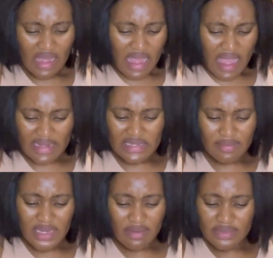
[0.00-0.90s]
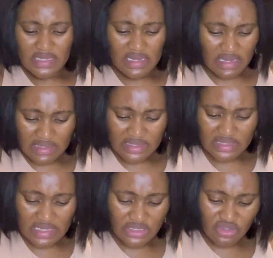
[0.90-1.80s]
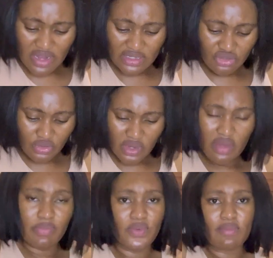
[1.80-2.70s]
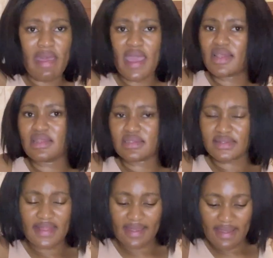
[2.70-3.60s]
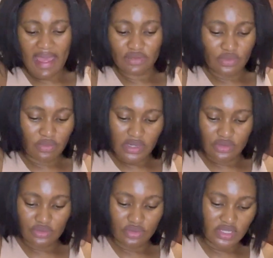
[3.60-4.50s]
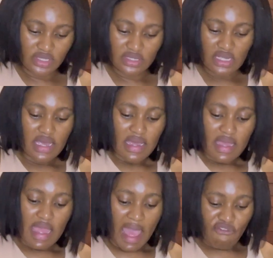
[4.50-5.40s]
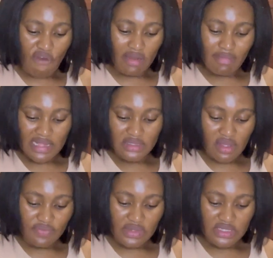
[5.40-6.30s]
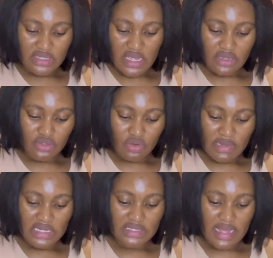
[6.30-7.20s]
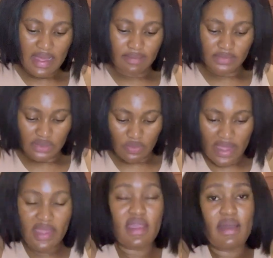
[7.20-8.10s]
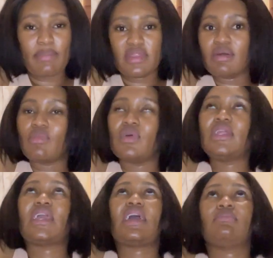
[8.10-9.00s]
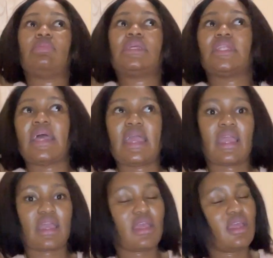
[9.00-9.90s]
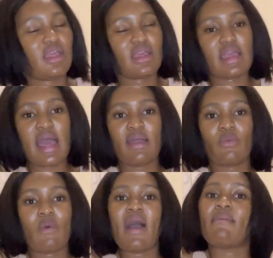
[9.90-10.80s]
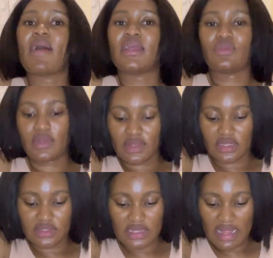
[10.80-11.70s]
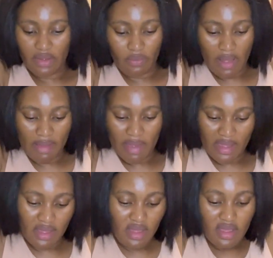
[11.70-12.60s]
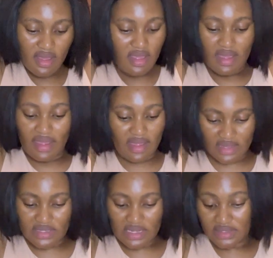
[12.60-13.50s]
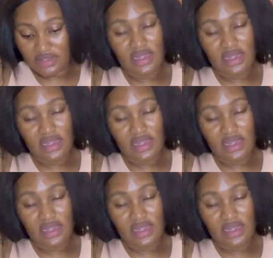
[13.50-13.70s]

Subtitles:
And sometimes it's not enjoyable, man. It's like, I don't want to do this. I found myself this year so many times waking up in the morning and being like, why am I doing this? Like, why am I? It's